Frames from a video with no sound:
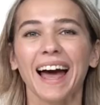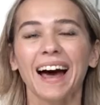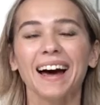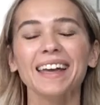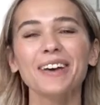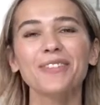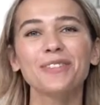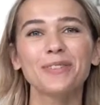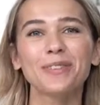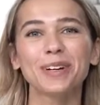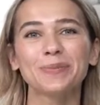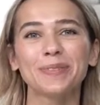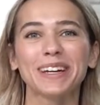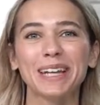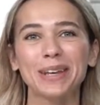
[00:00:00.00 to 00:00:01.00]
Hi everyone,
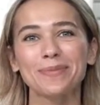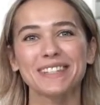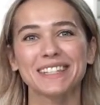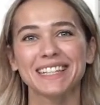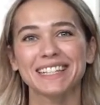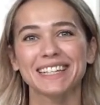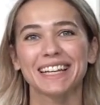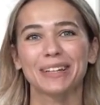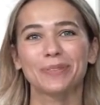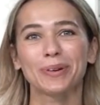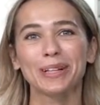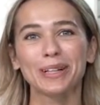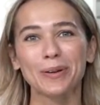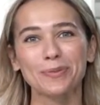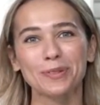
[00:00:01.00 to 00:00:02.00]
my name is Idil and
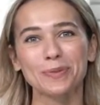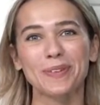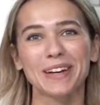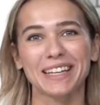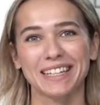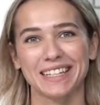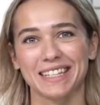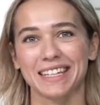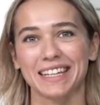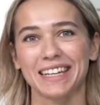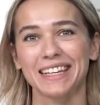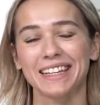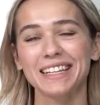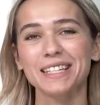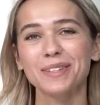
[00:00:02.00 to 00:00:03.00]
welcome to my kitchen.
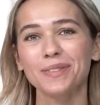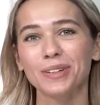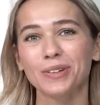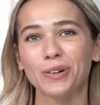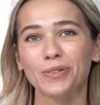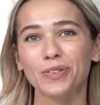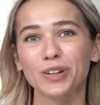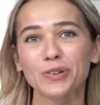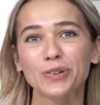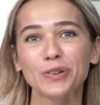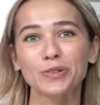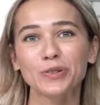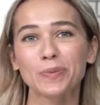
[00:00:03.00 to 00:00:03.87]
In this video we are going to